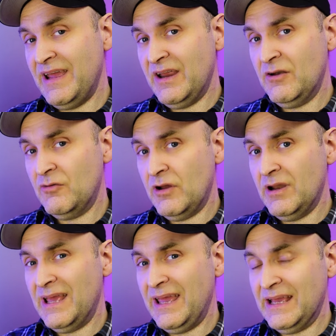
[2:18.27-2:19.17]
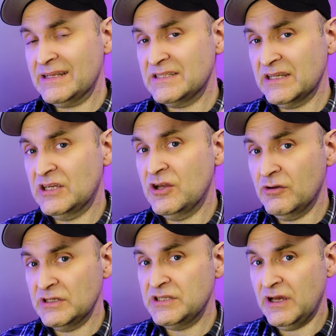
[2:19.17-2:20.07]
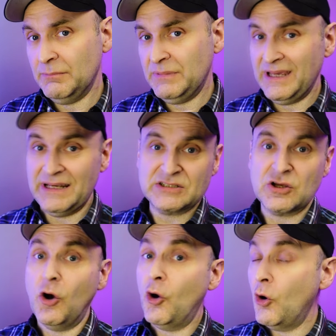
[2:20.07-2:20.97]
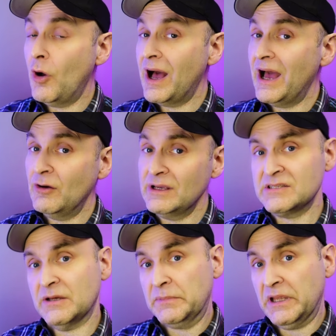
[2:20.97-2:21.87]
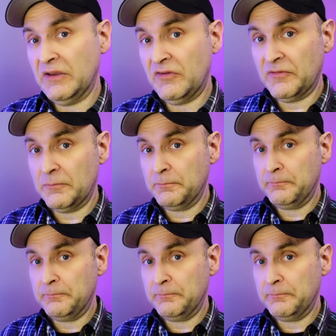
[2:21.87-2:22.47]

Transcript: Android and security updates or iOS updates.